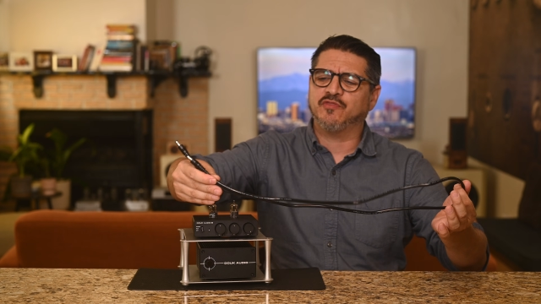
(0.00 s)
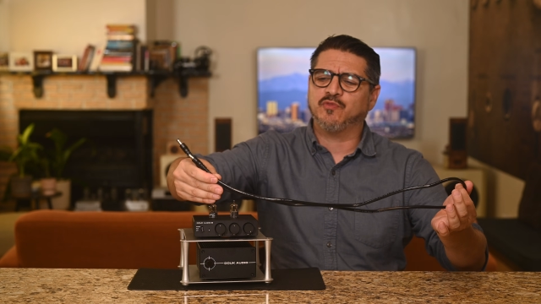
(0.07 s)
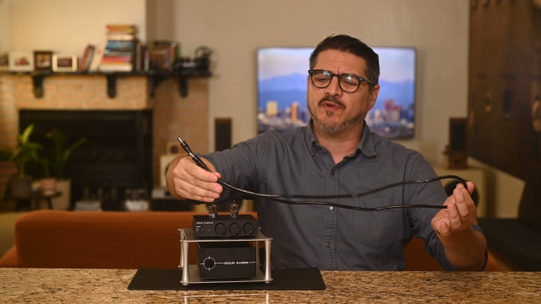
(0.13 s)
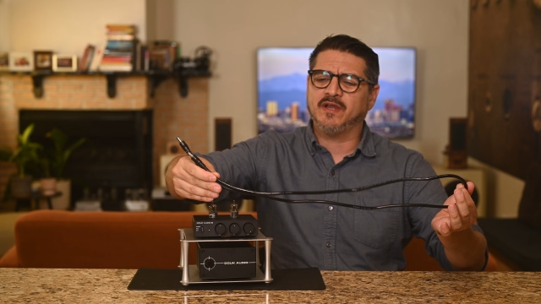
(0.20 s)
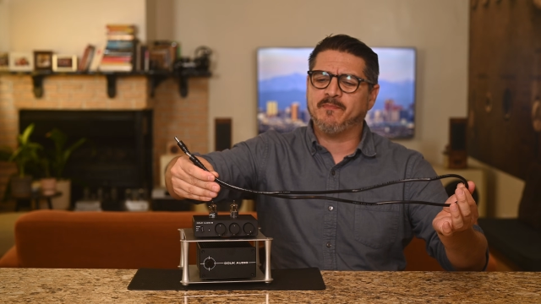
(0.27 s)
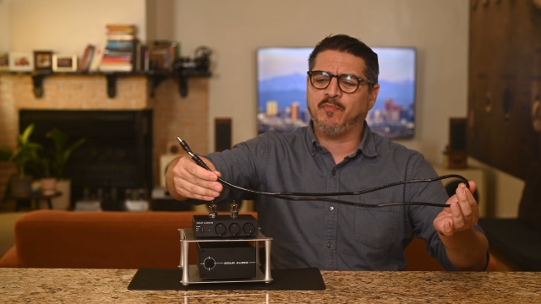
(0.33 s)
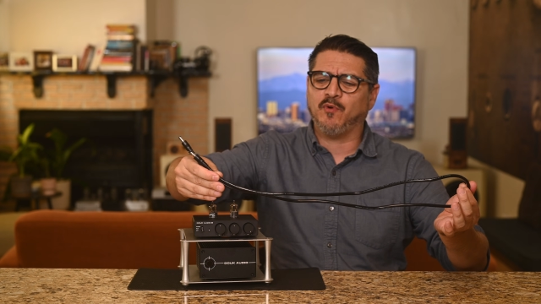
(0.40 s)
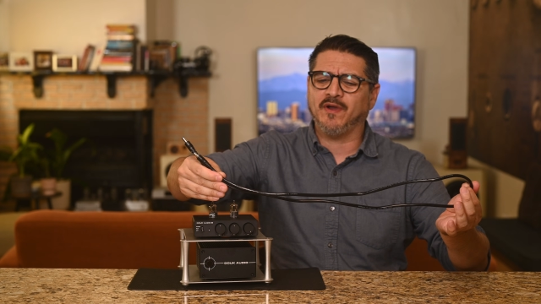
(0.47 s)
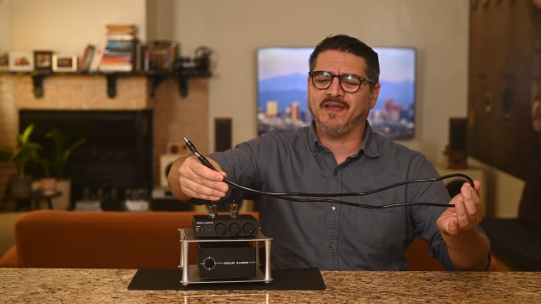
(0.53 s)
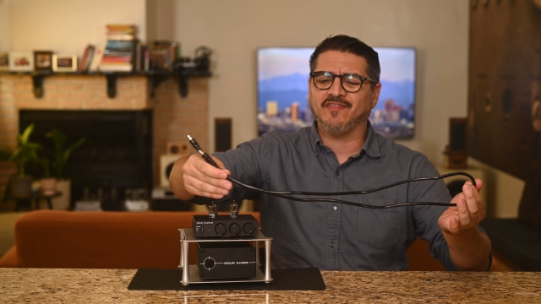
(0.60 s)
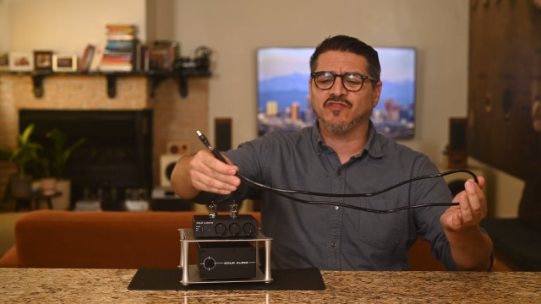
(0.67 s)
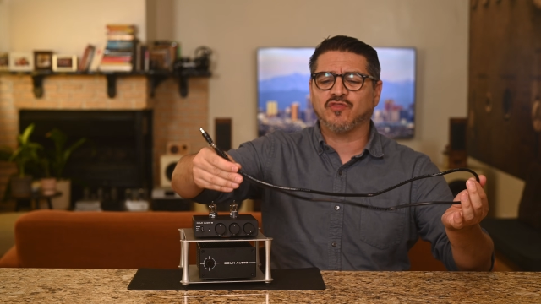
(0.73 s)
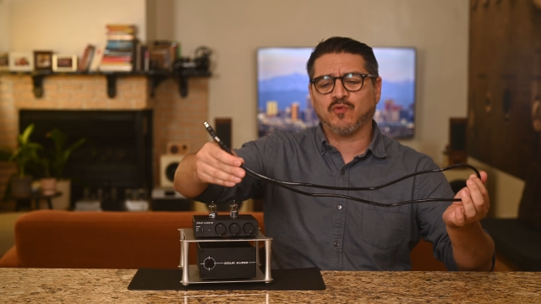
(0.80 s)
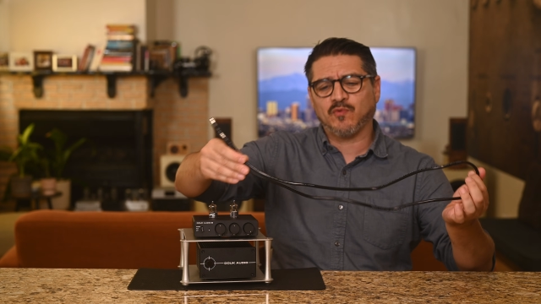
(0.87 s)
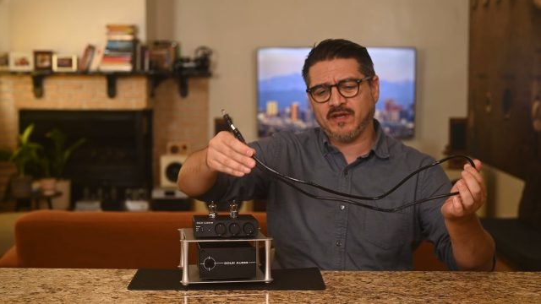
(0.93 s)

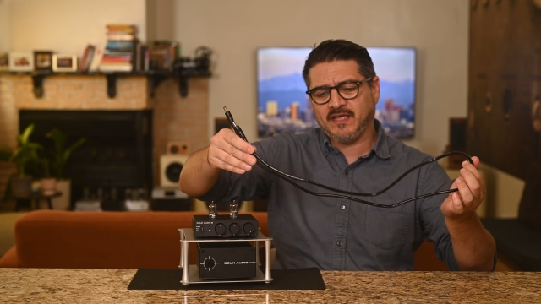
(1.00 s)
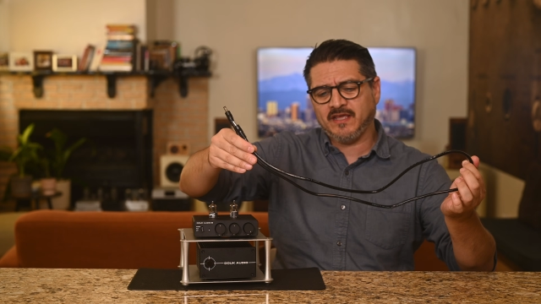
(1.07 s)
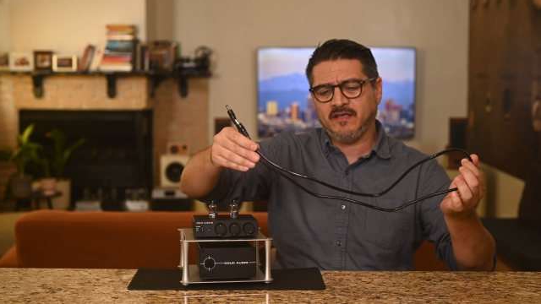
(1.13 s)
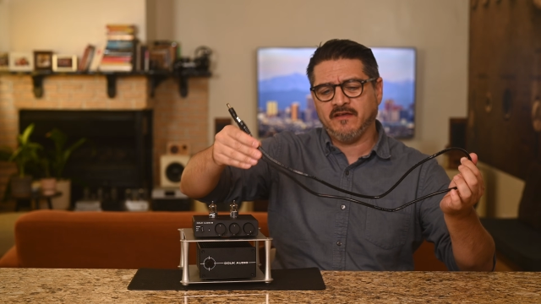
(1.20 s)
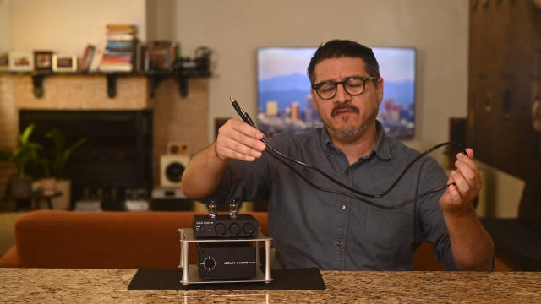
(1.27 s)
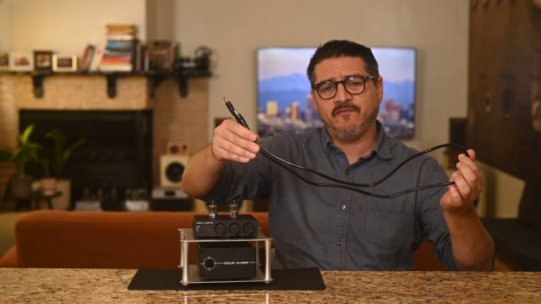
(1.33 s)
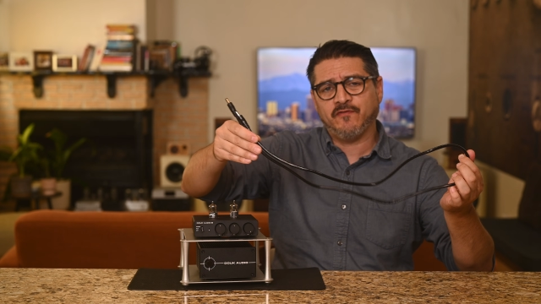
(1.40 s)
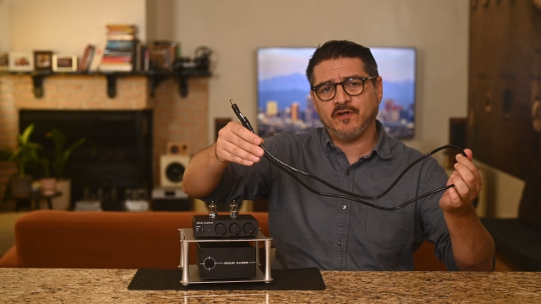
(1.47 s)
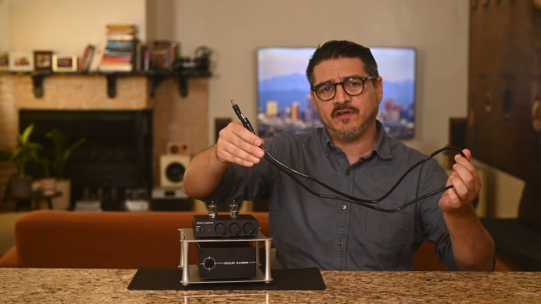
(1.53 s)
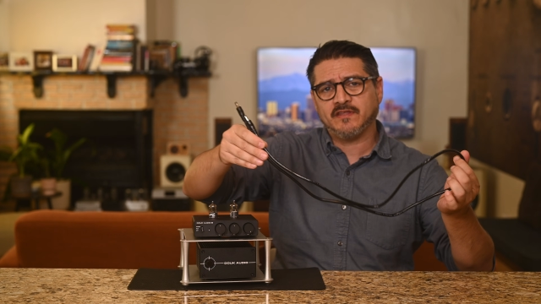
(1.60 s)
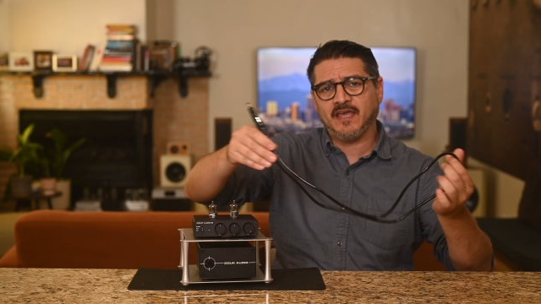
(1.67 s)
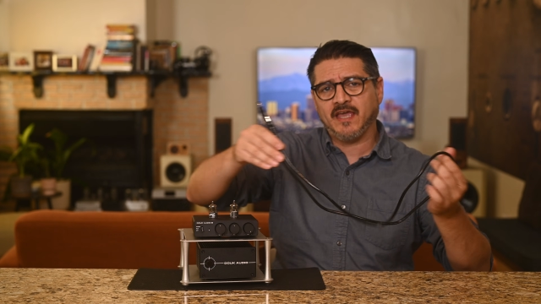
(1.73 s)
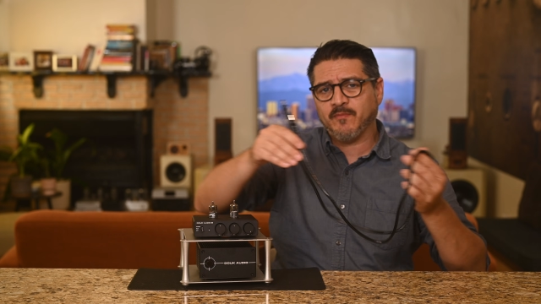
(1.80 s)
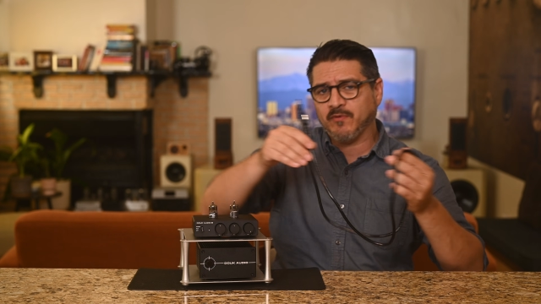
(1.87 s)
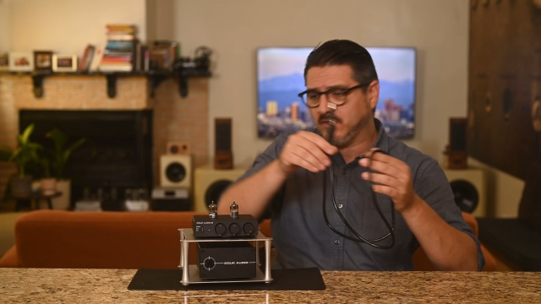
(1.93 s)
3.3 foot
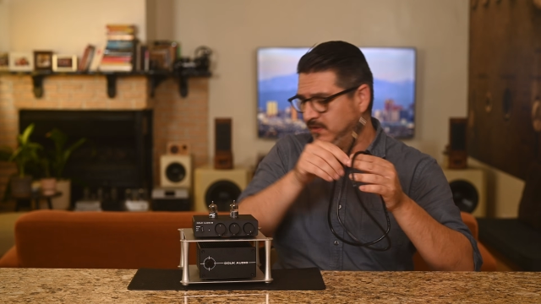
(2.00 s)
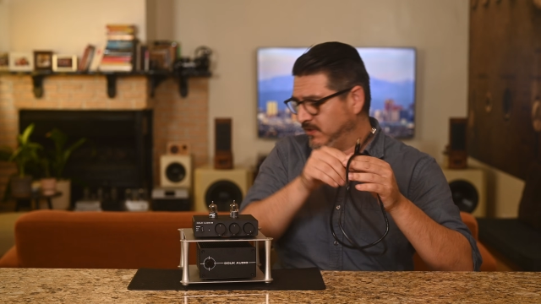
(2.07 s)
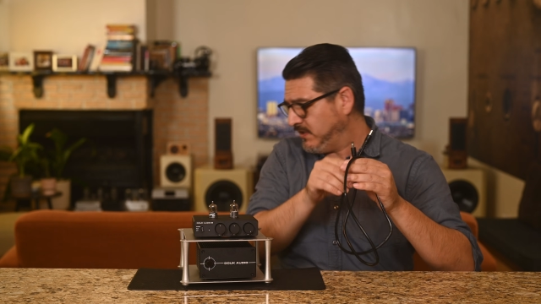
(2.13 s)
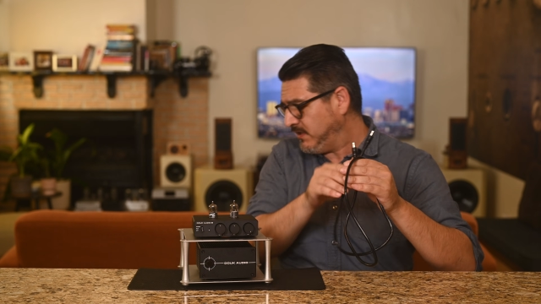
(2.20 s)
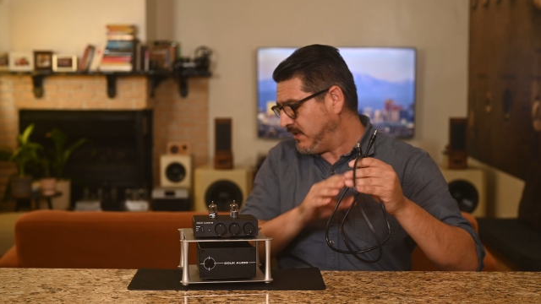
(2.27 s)
cable,